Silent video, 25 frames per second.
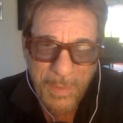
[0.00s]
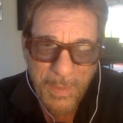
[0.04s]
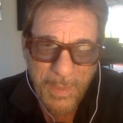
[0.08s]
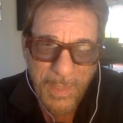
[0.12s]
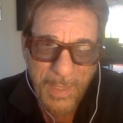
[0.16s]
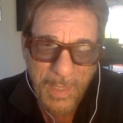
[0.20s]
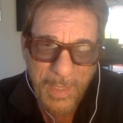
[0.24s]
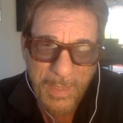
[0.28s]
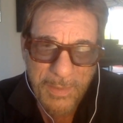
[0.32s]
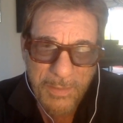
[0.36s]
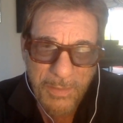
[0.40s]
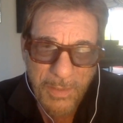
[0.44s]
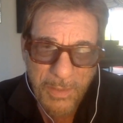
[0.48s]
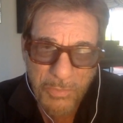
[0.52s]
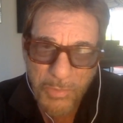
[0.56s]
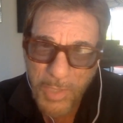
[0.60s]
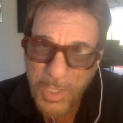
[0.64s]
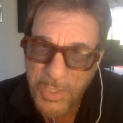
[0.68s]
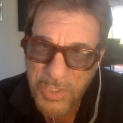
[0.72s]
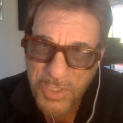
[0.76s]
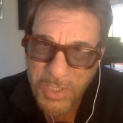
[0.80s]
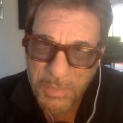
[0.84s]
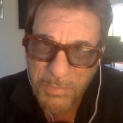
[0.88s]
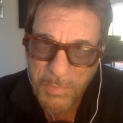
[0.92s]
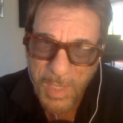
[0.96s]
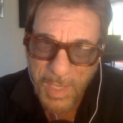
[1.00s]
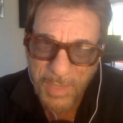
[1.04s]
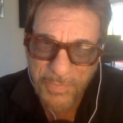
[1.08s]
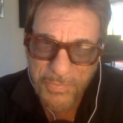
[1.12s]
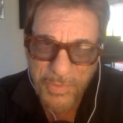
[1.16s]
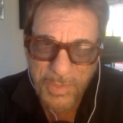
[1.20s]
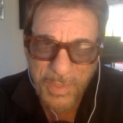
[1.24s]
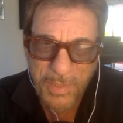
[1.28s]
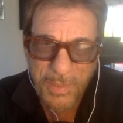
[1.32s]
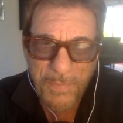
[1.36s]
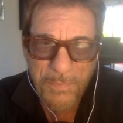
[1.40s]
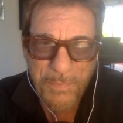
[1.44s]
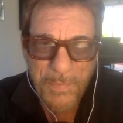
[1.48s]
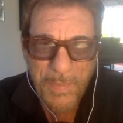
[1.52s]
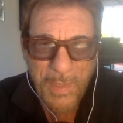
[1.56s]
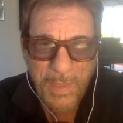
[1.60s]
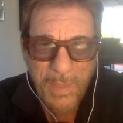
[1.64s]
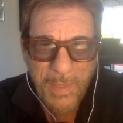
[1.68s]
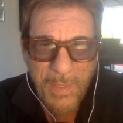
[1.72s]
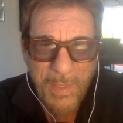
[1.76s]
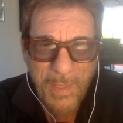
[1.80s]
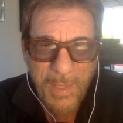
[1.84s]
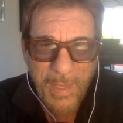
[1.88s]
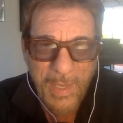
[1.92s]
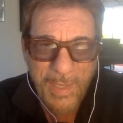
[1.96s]
and the Russian mafia,
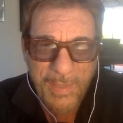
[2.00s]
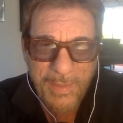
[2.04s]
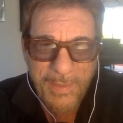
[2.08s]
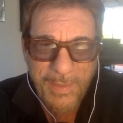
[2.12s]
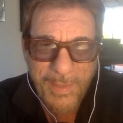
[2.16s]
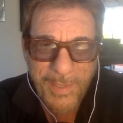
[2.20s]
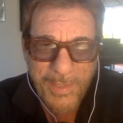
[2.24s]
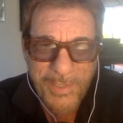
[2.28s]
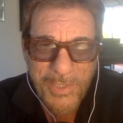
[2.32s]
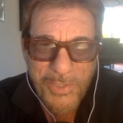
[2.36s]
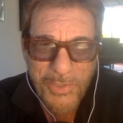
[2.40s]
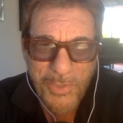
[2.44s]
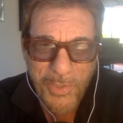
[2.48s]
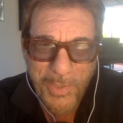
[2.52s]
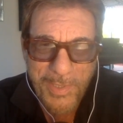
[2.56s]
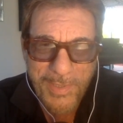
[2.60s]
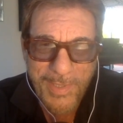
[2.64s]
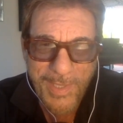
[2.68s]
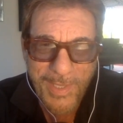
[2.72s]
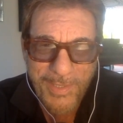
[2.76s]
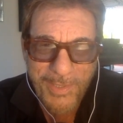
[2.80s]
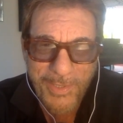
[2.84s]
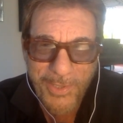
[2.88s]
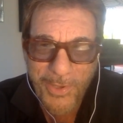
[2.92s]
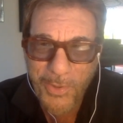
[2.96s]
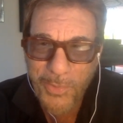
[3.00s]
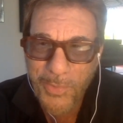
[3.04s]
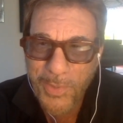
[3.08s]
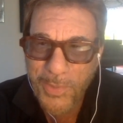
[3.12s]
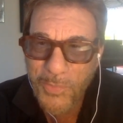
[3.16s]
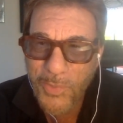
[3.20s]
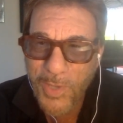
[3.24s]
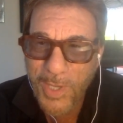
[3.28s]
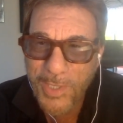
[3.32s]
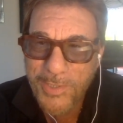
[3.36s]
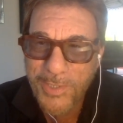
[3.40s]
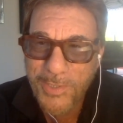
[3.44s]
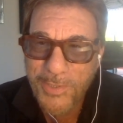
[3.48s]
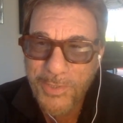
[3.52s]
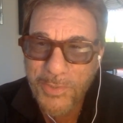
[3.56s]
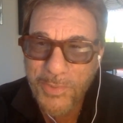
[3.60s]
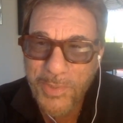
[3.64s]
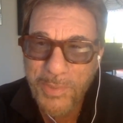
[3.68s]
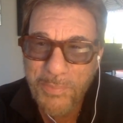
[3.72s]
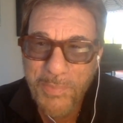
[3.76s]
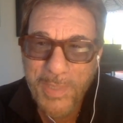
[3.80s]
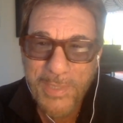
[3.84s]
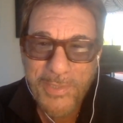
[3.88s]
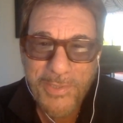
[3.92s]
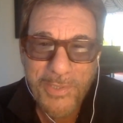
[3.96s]
and a story that no one wanted
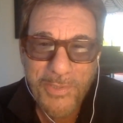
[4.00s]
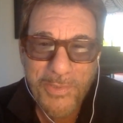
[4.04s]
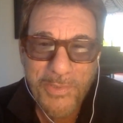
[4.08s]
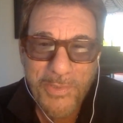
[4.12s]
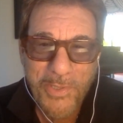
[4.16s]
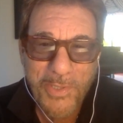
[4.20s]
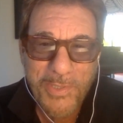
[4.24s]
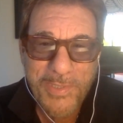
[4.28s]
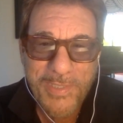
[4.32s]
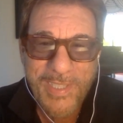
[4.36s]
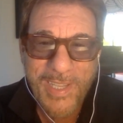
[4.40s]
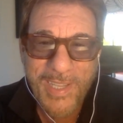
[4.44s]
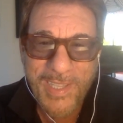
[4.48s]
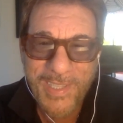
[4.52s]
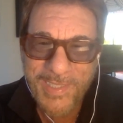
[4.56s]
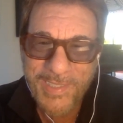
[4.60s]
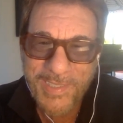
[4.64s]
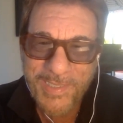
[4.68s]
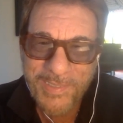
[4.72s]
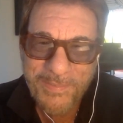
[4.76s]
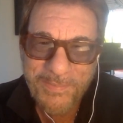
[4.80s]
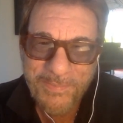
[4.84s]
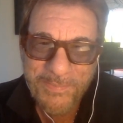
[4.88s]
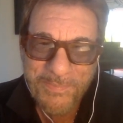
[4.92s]
to admit to nor tell.